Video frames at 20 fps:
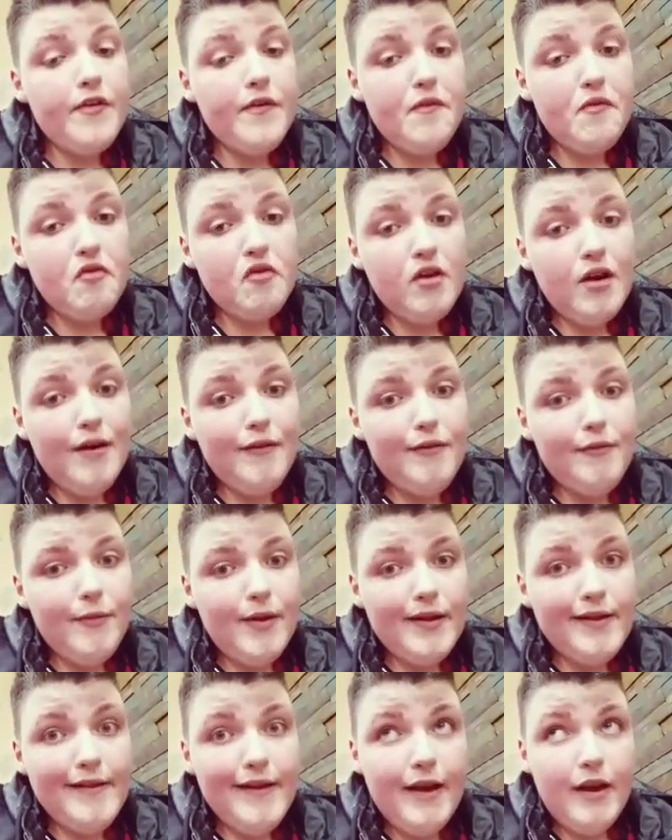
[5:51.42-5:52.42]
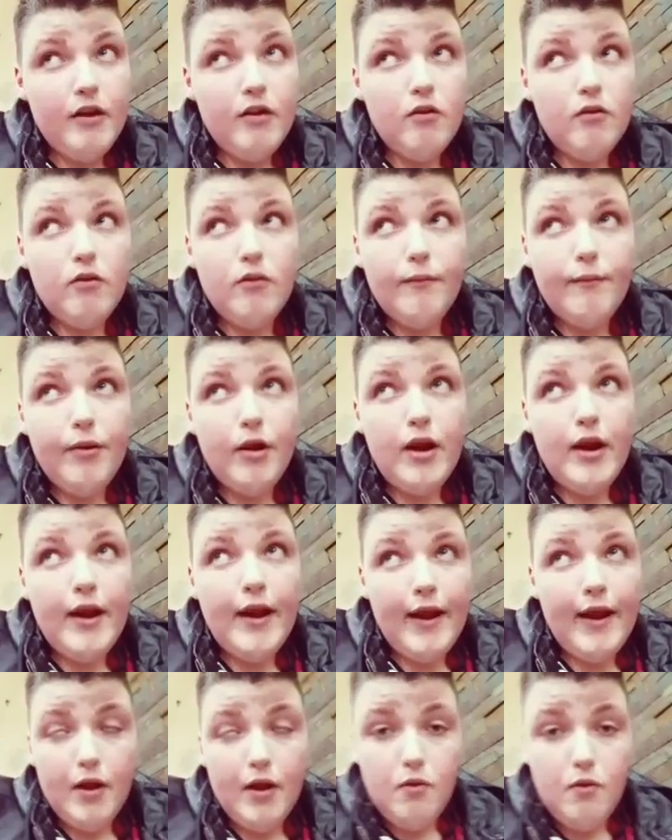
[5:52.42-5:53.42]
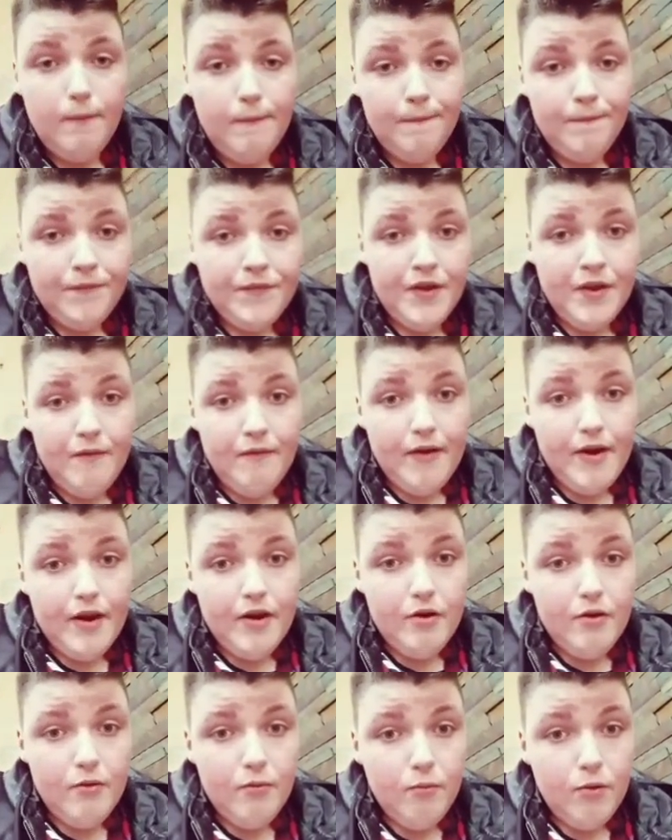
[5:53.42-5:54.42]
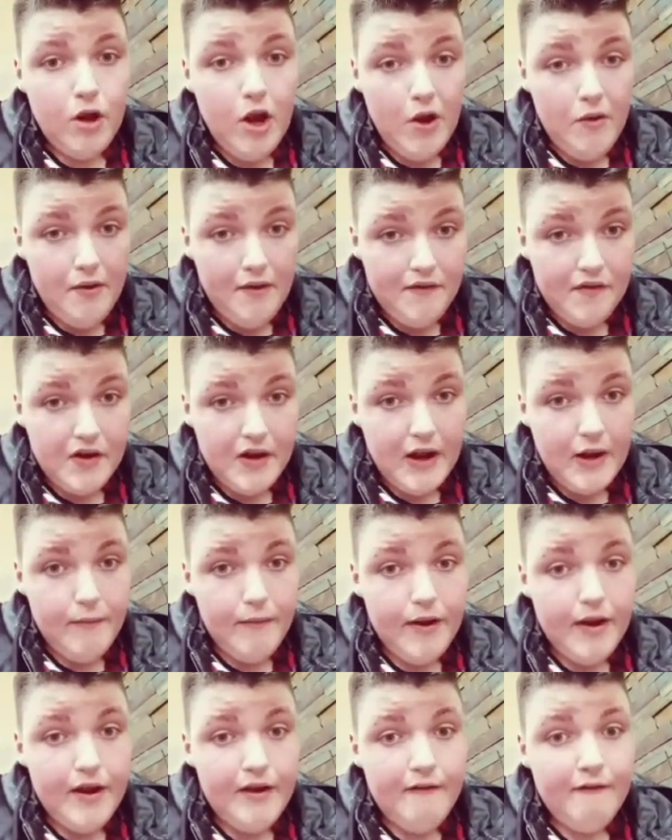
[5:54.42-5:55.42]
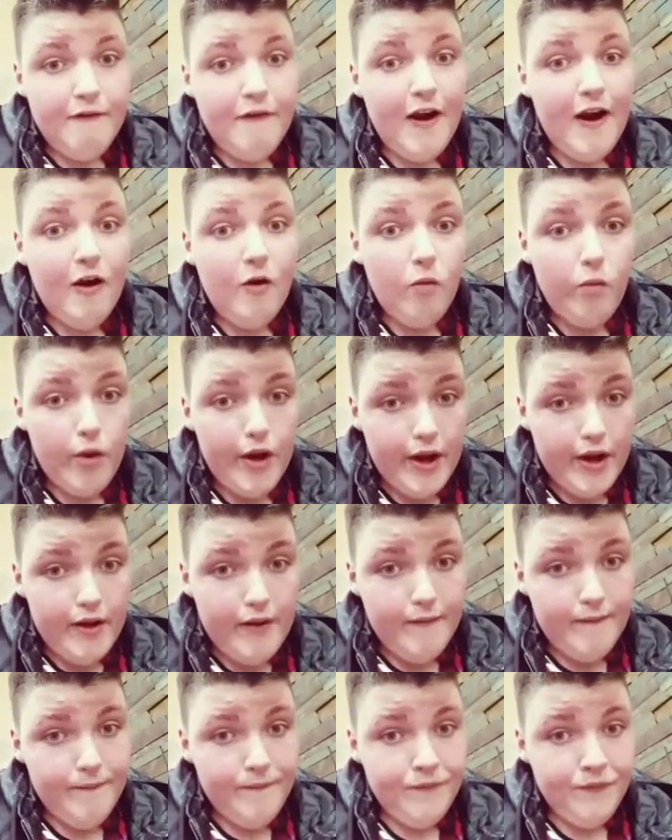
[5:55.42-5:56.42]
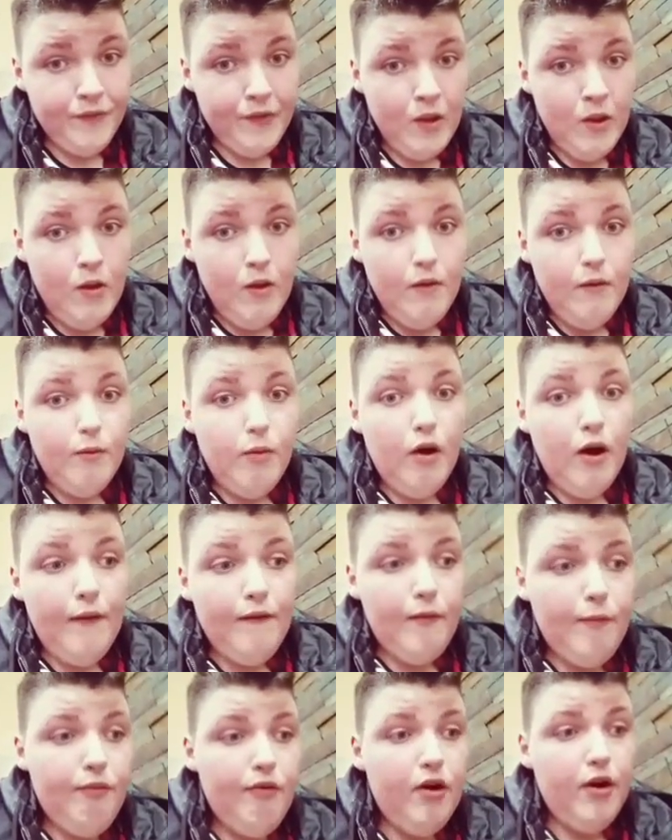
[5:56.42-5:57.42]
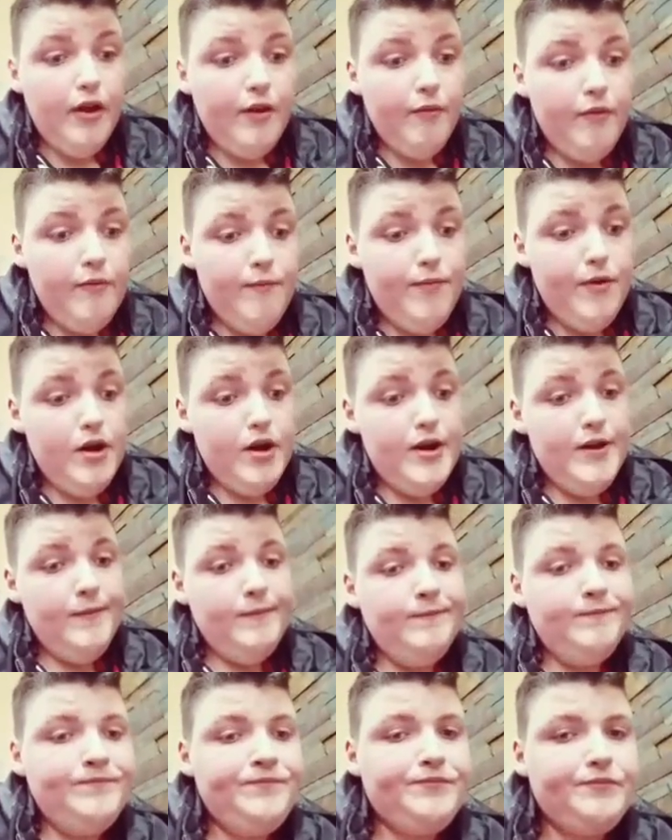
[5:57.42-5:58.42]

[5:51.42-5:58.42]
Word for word: subscribe to my channel and pull it out. And whoever name it in they'll win What other prizes we find?